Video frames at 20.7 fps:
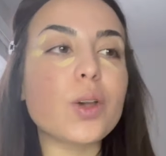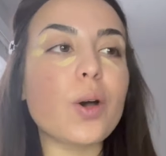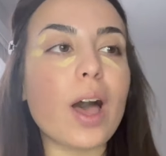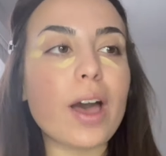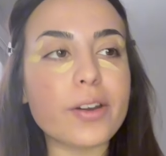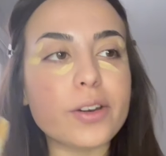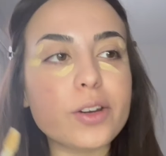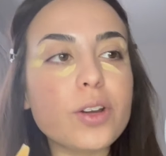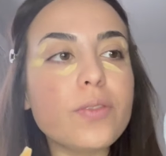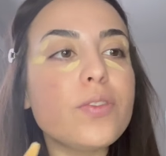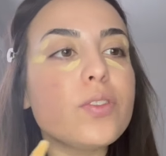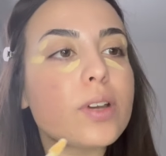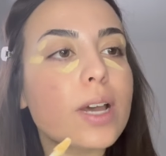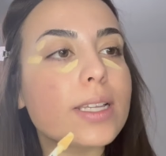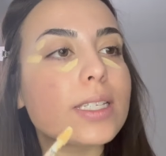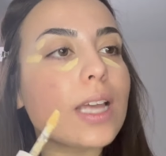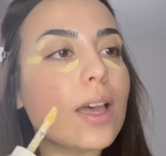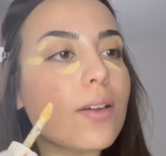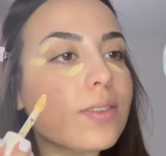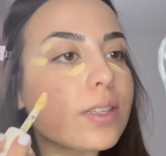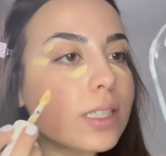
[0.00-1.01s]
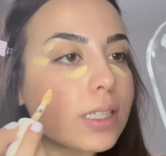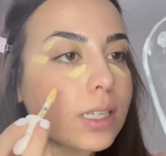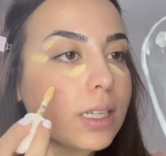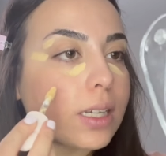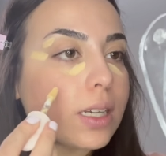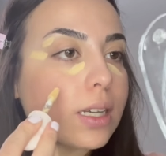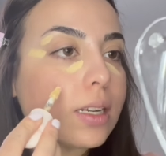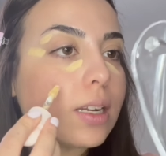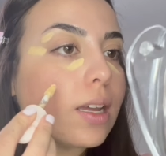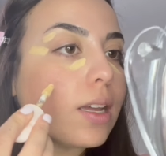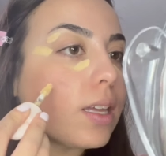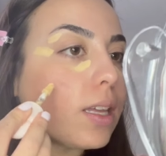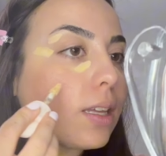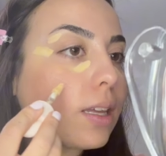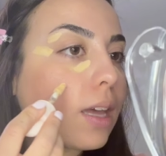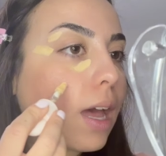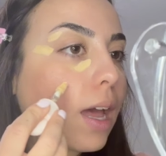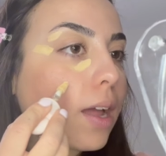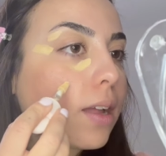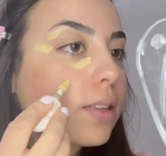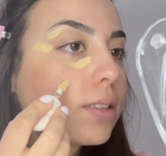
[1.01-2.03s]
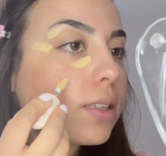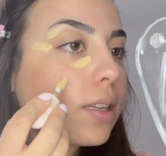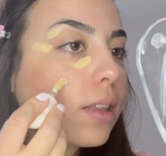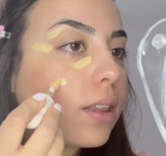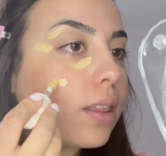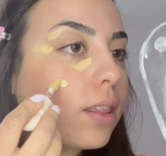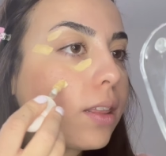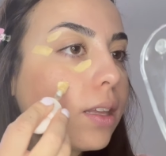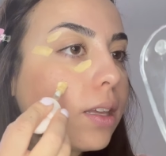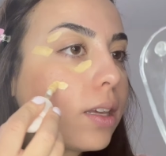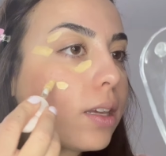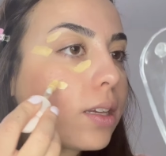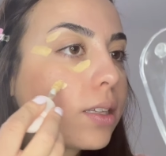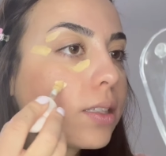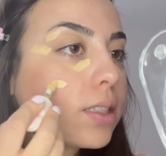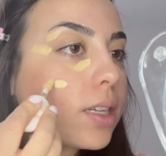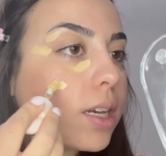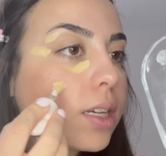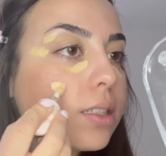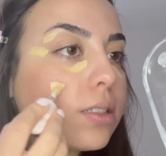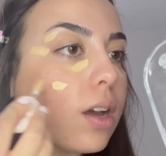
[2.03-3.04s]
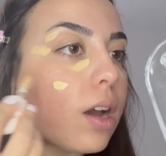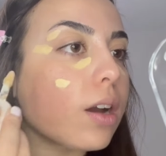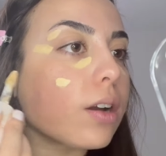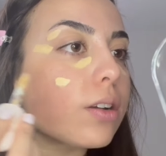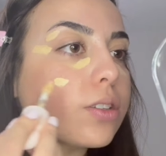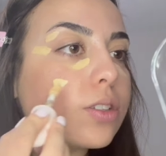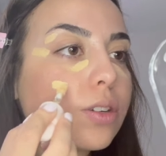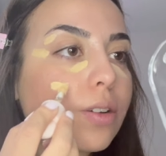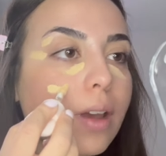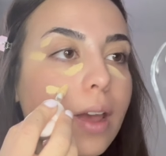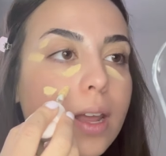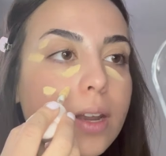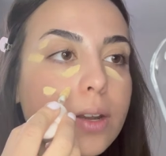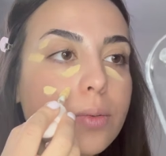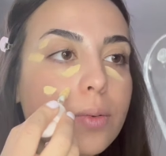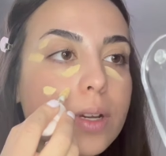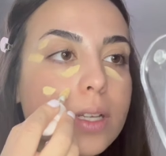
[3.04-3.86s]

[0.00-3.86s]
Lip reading: I don't know if you guys have seen yet the TikTok trend where